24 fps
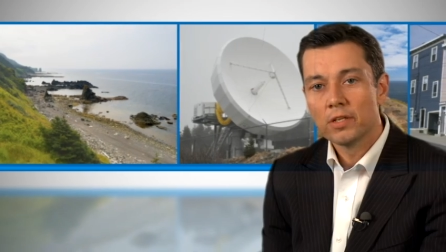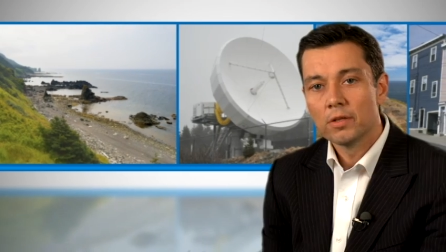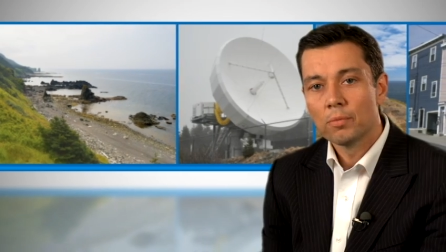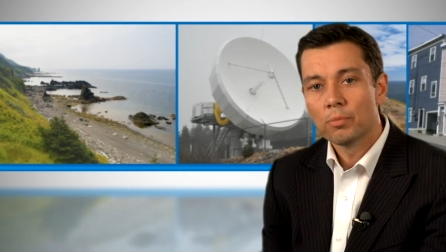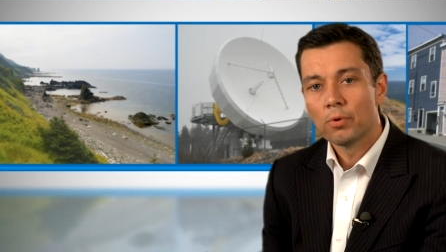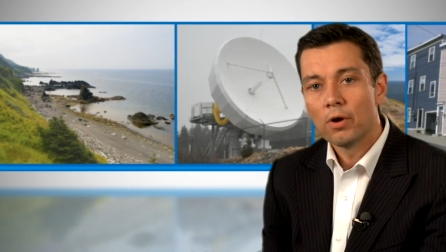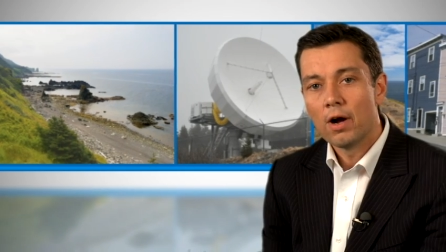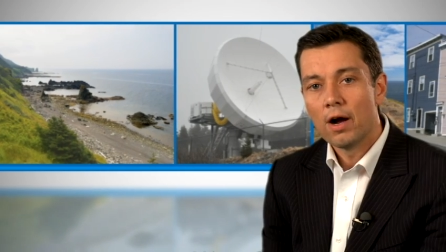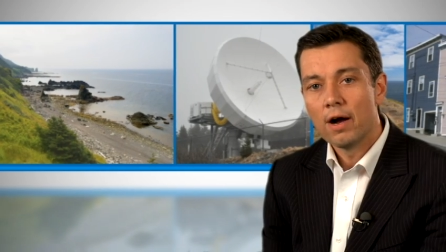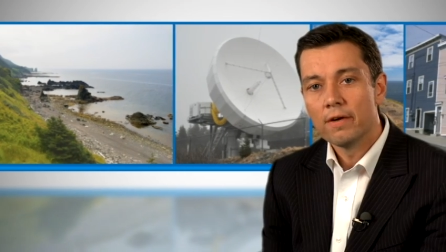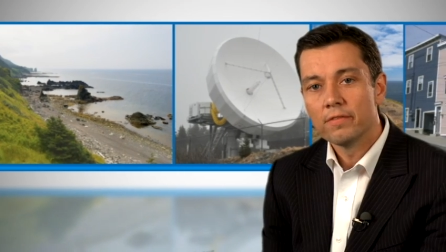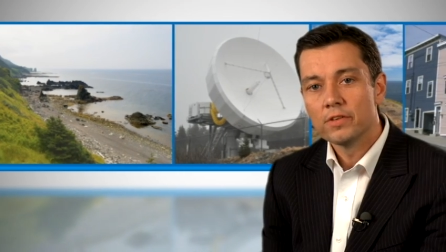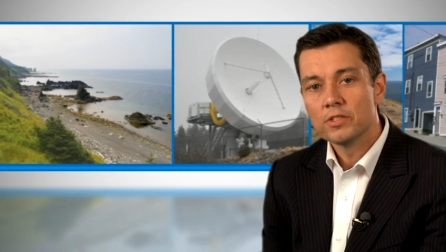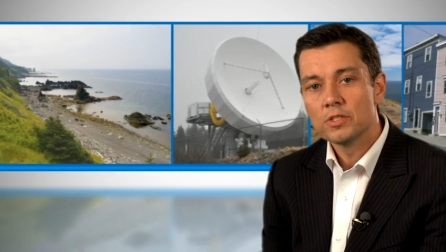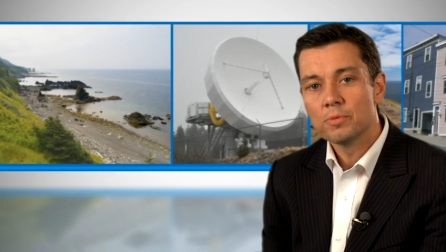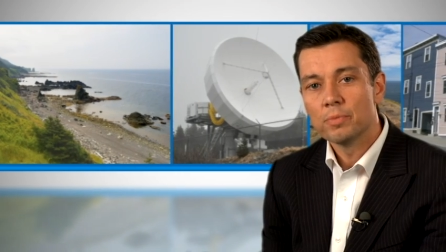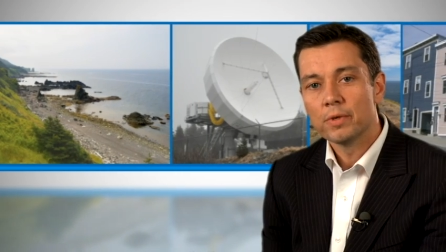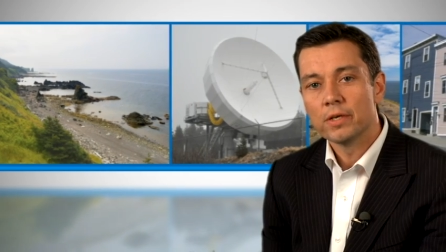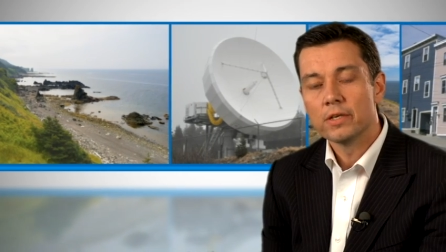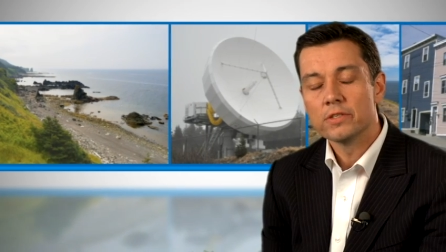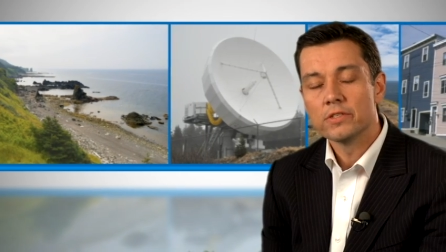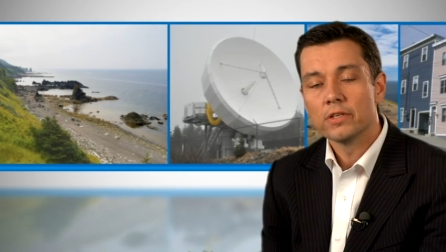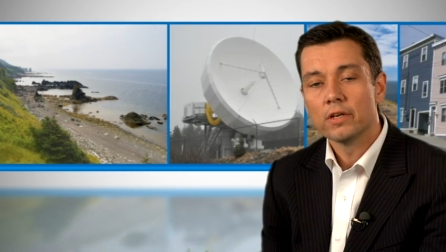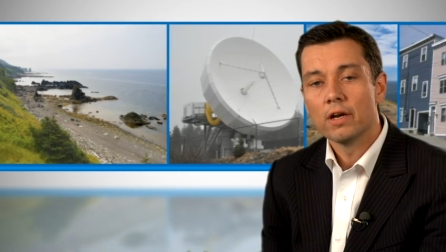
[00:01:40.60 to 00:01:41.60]
in the province
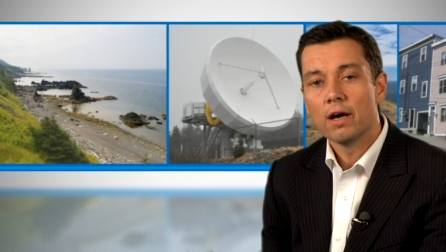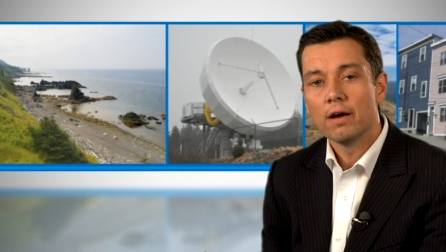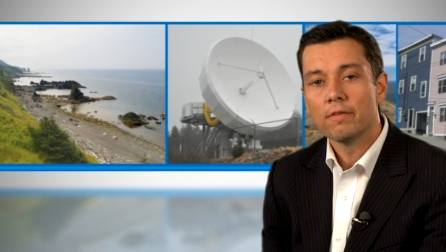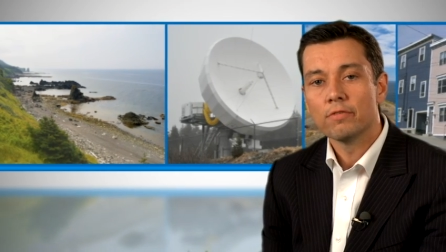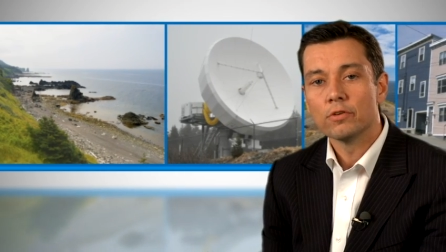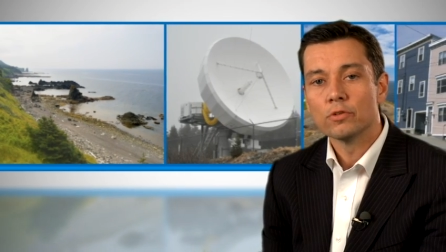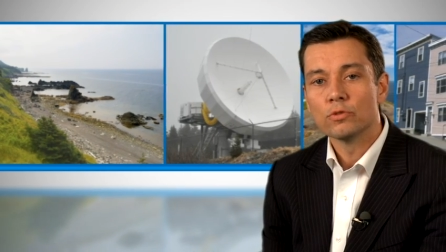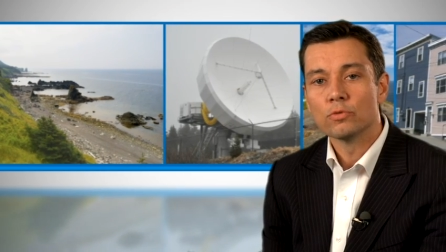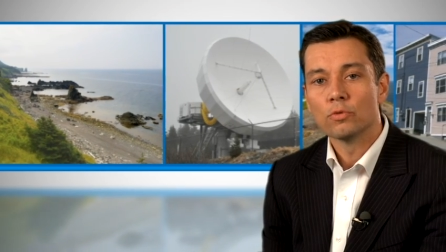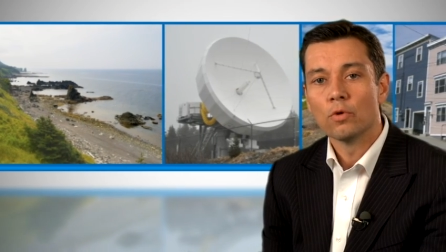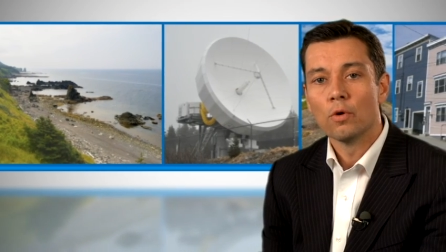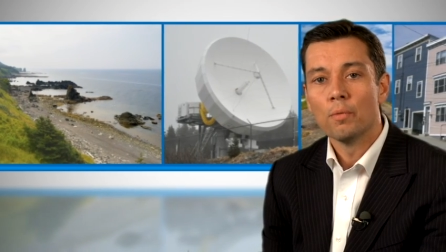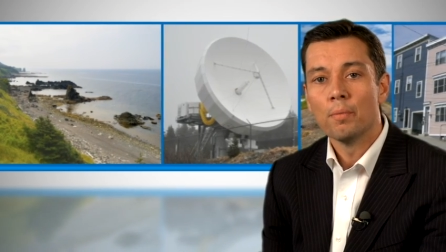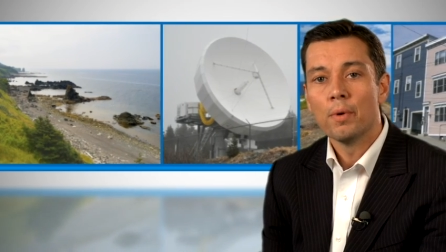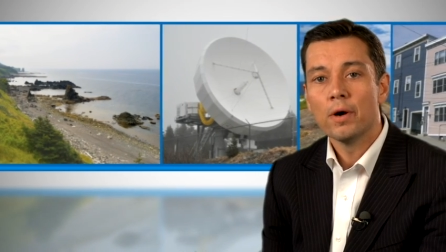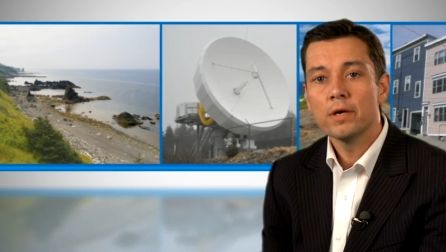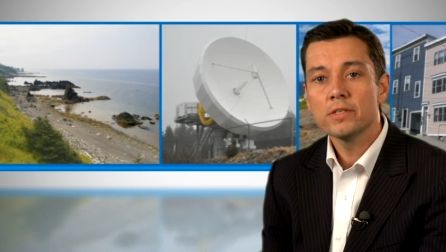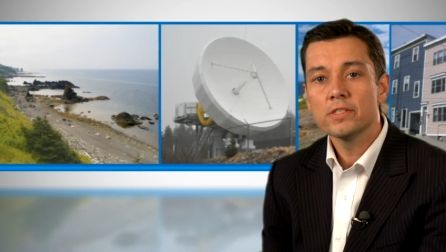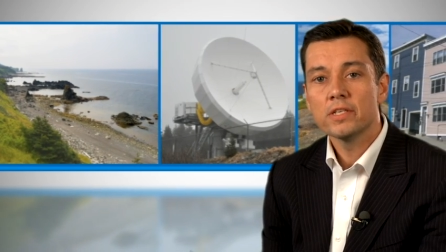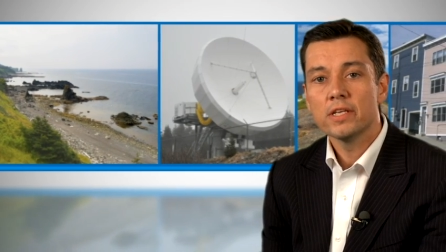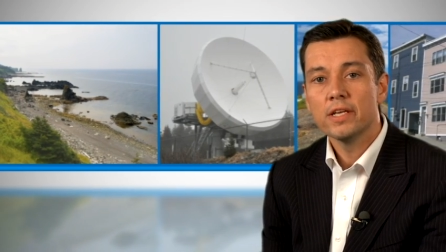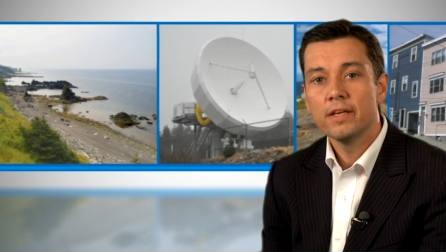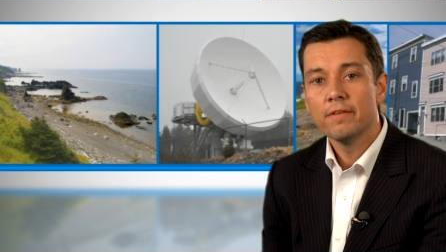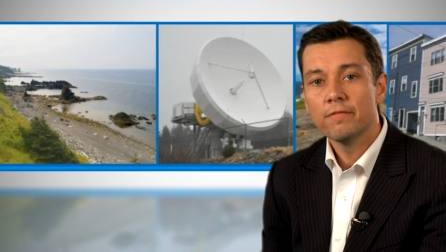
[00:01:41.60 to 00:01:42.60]
because it offers
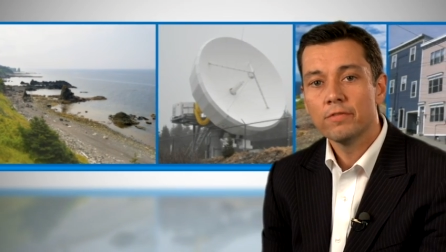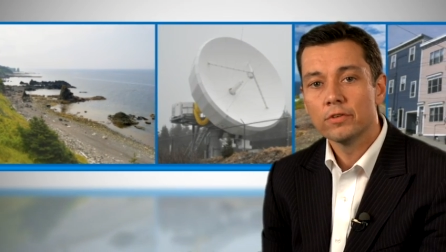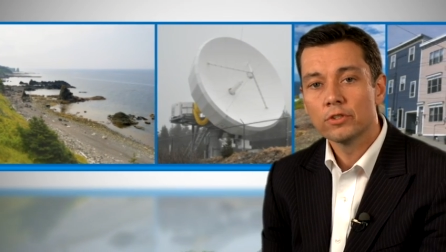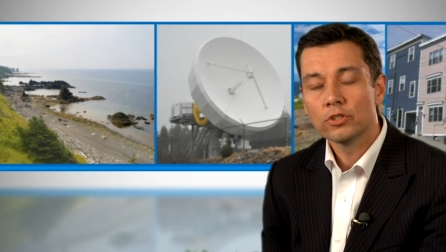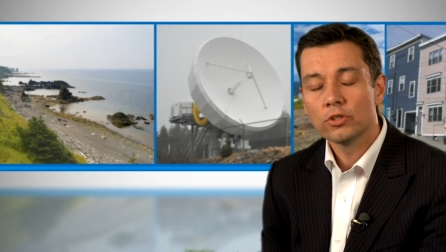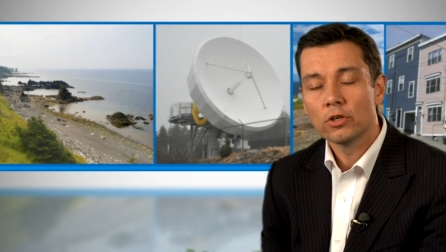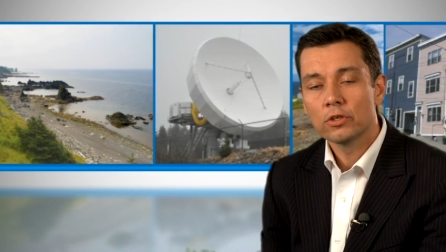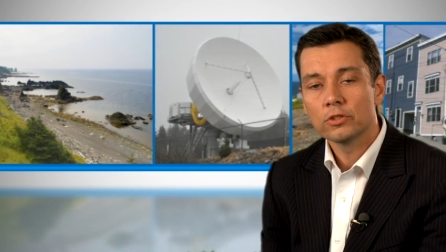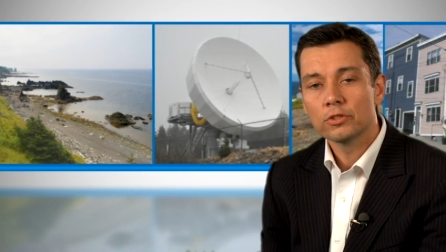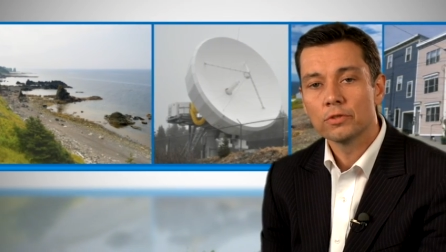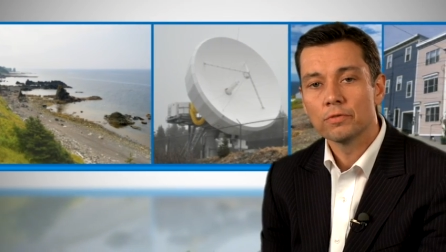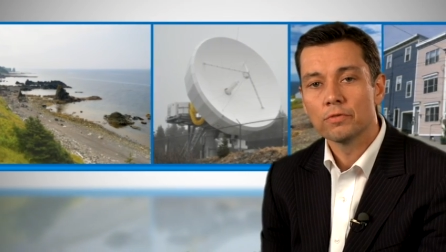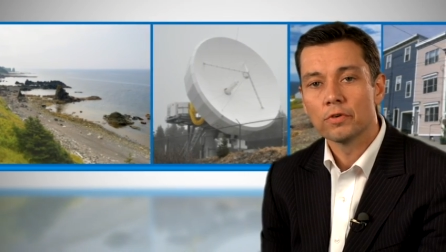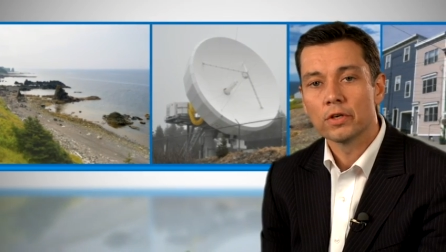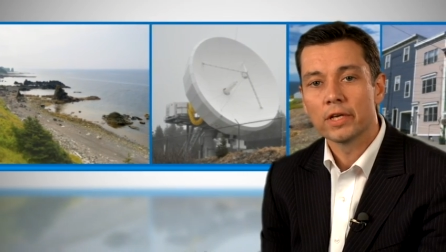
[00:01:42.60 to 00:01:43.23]
robust infrastructure